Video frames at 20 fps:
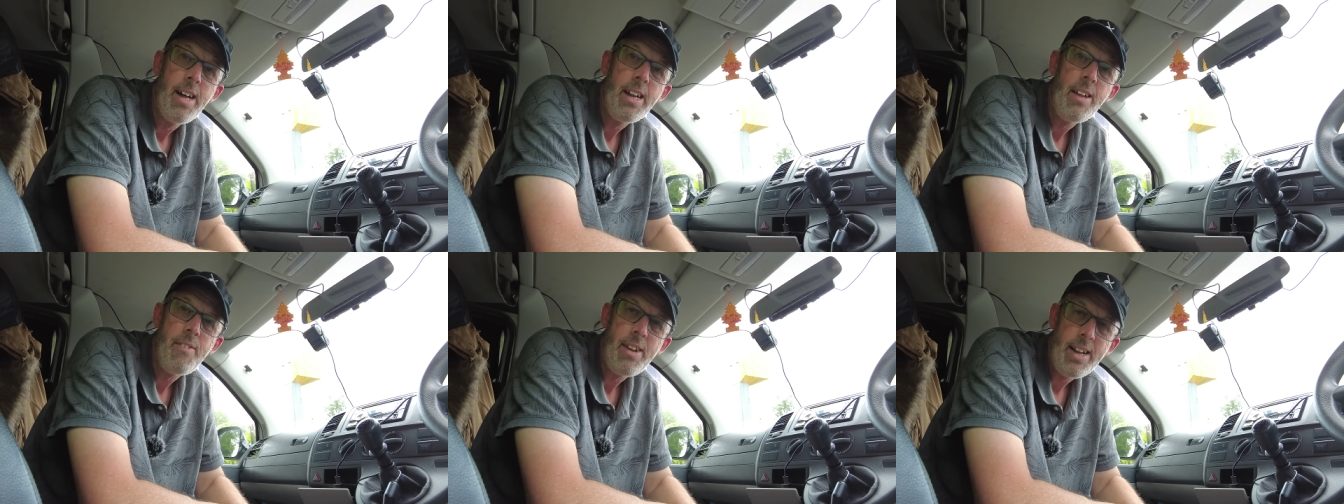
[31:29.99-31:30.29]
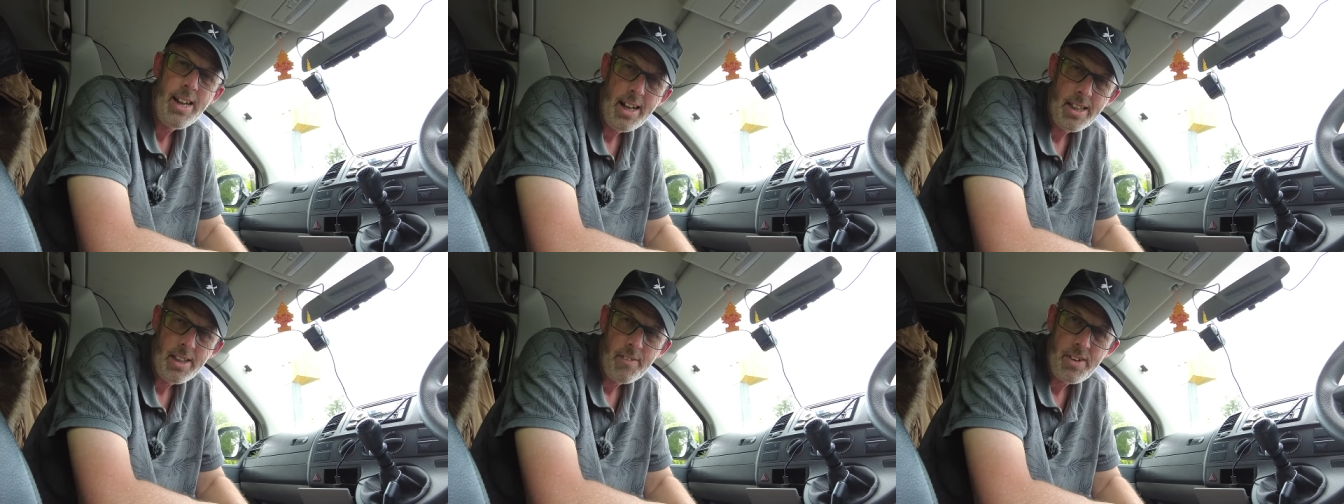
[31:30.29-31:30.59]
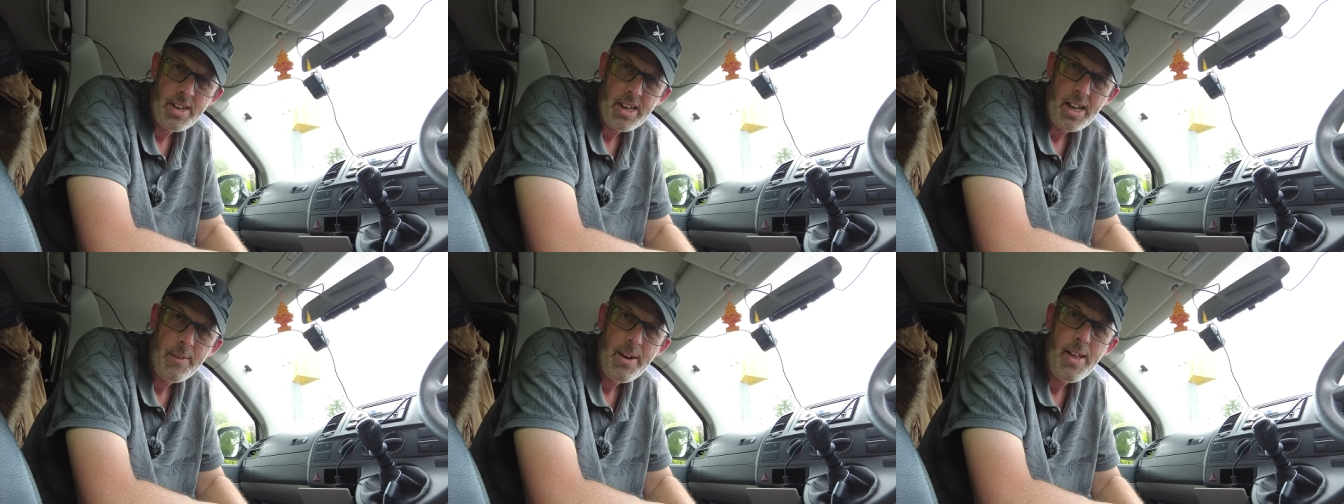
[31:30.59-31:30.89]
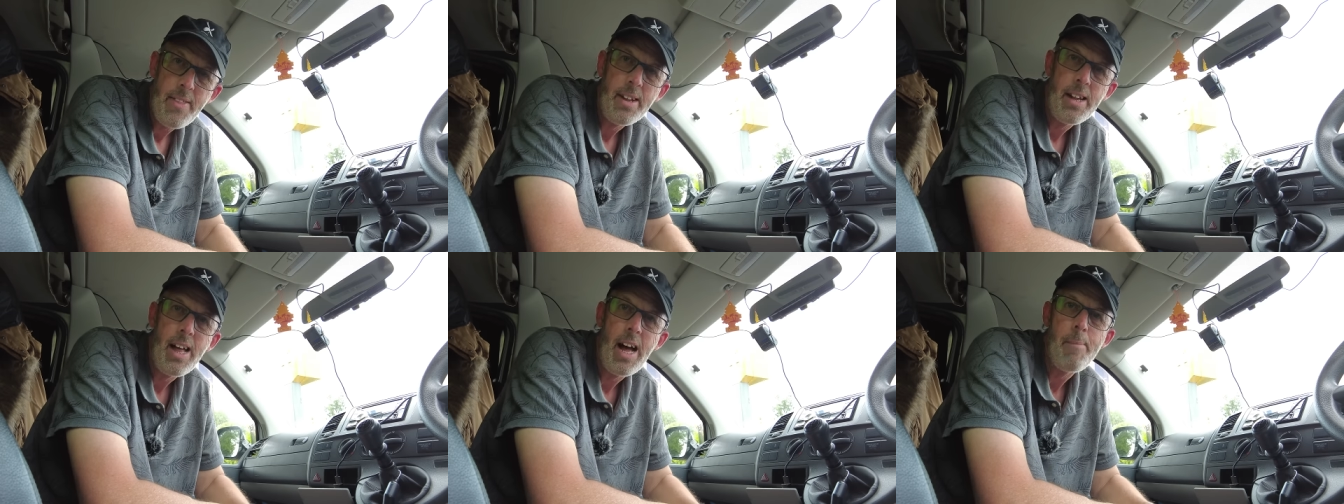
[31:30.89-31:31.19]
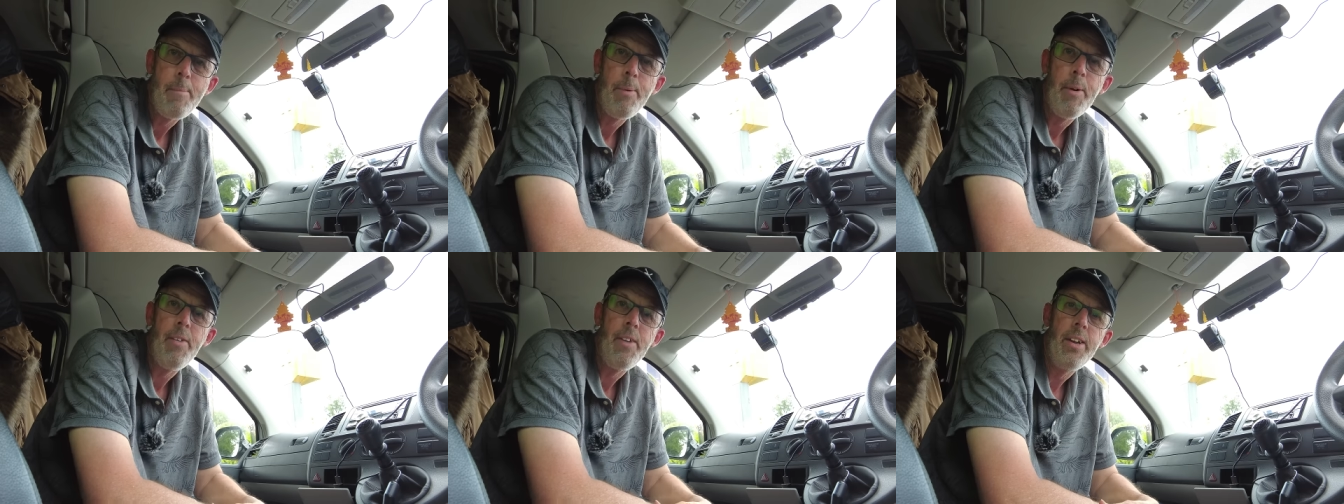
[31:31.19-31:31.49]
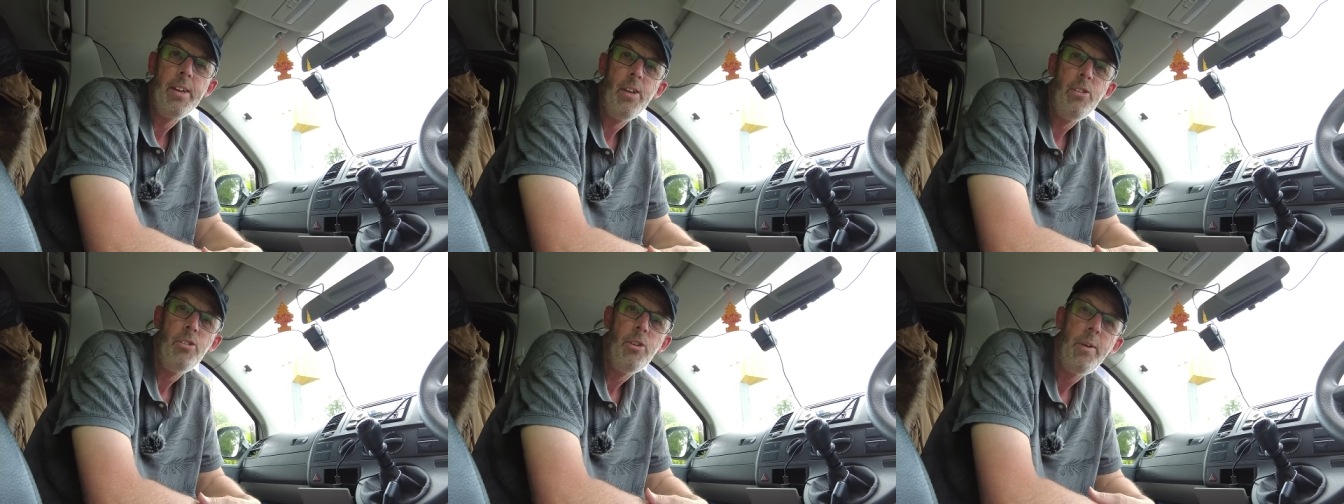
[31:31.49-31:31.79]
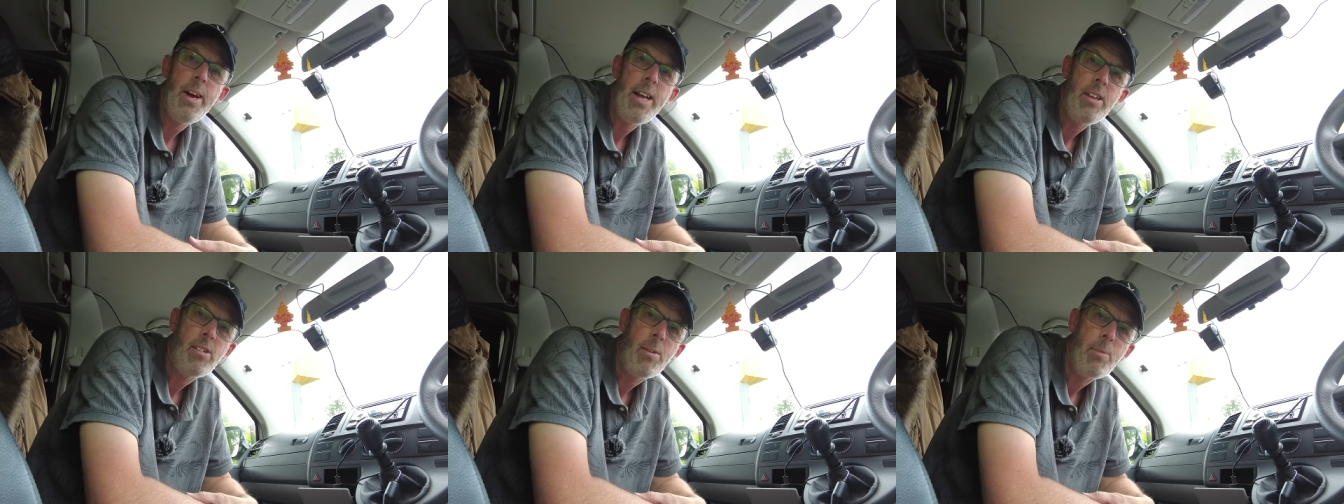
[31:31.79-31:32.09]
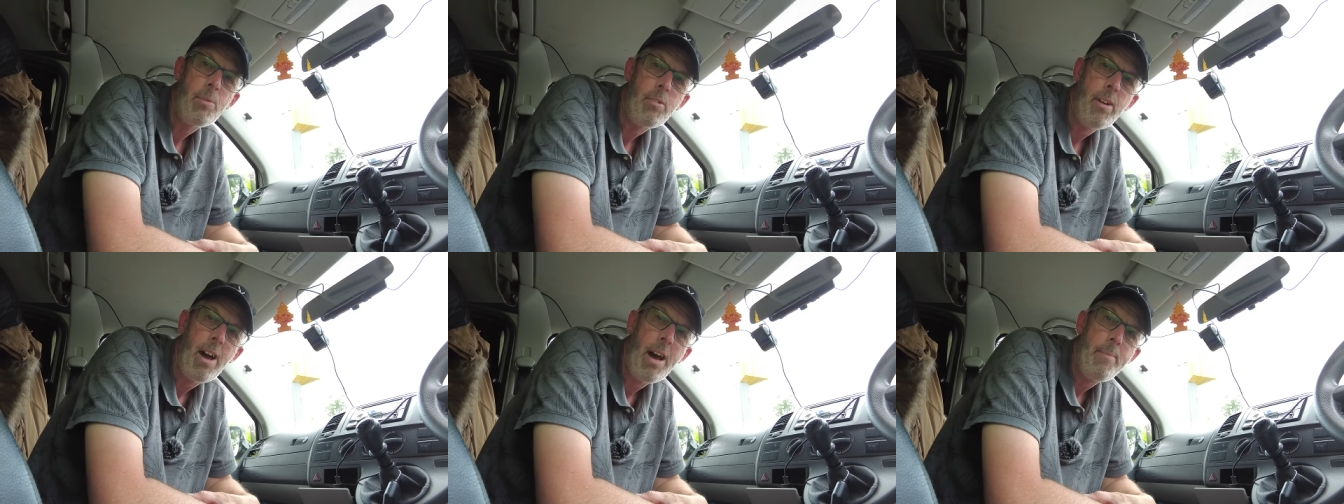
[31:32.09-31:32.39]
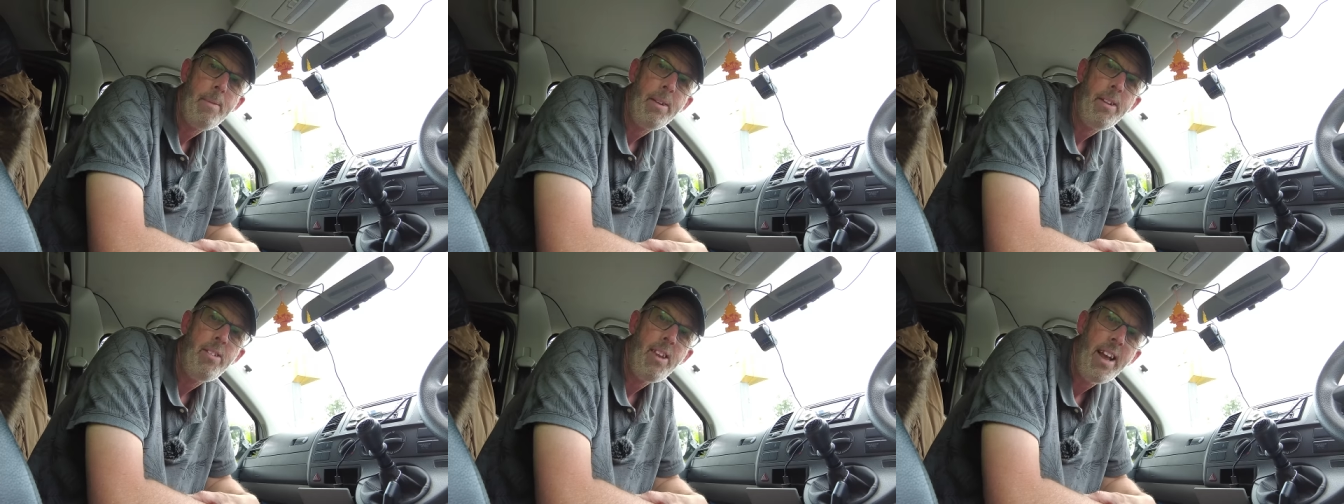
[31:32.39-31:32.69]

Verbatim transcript: and if you like the video hit the like button and also hit subscribe and